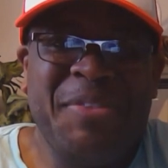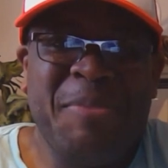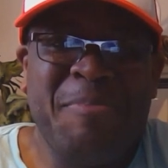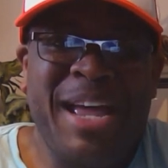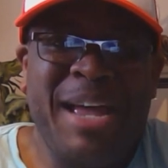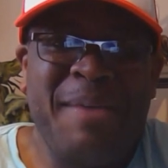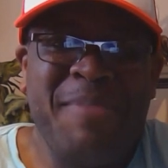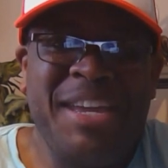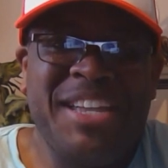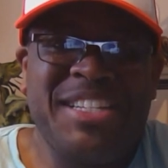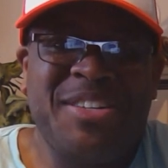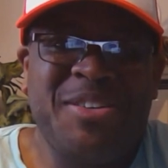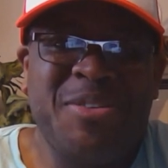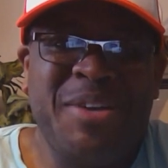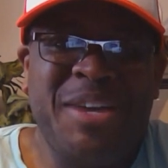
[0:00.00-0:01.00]
Batman,
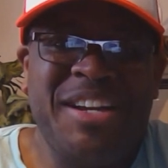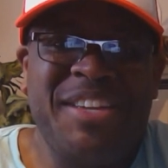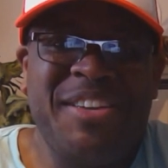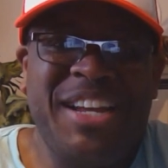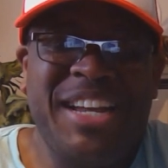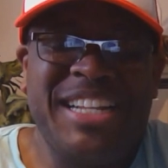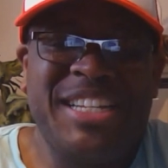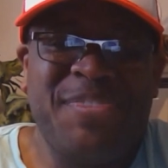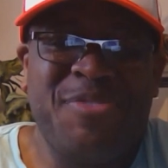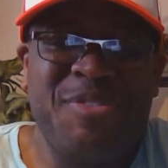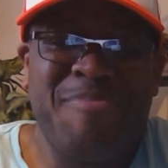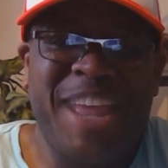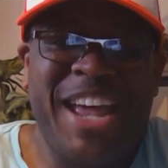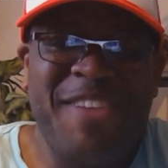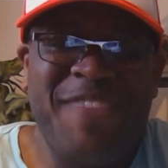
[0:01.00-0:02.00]
so we're gonna get
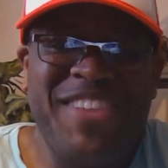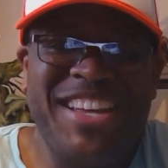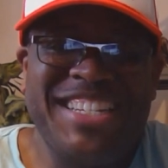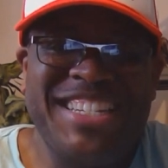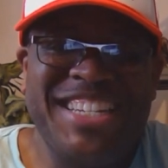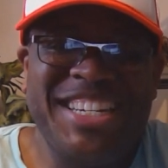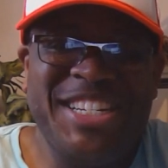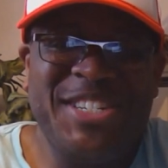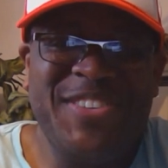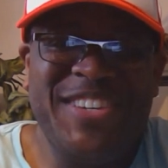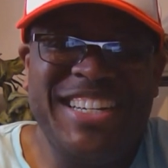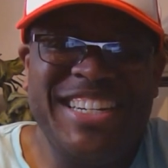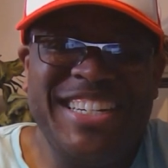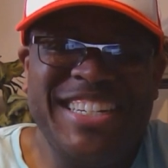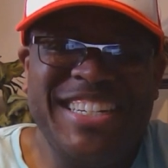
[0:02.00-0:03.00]
different Batmans in each
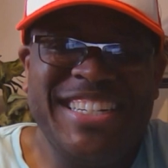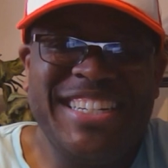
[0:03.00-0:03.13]
one.